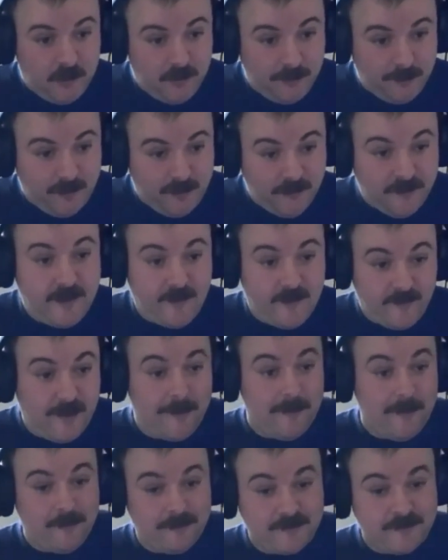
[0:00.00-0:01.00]

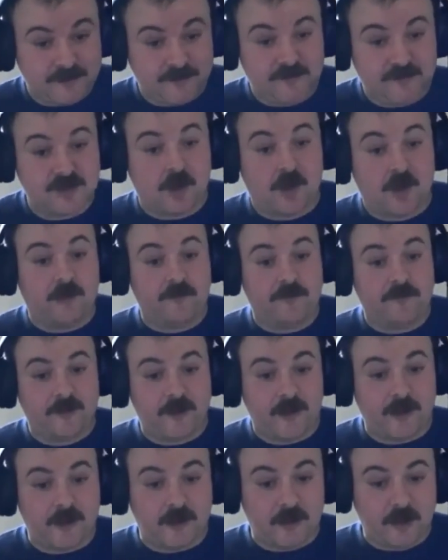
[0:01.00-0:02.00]
They're members of staff
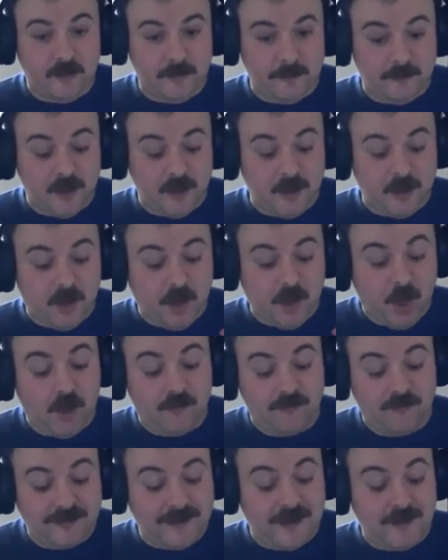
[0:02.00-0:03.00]
that
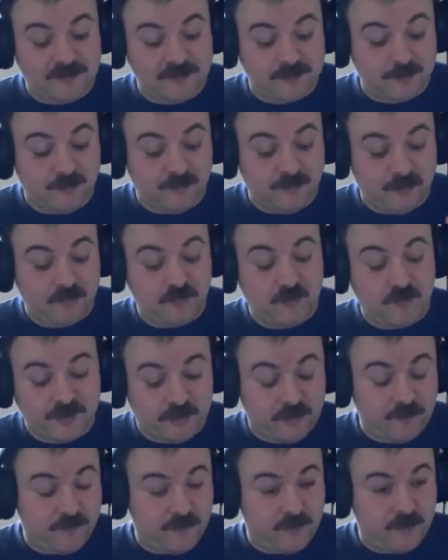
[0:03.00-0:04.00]
are accountable for the
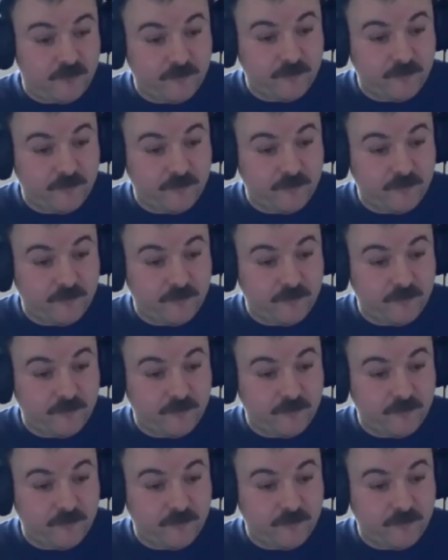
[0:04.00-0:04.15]
running of the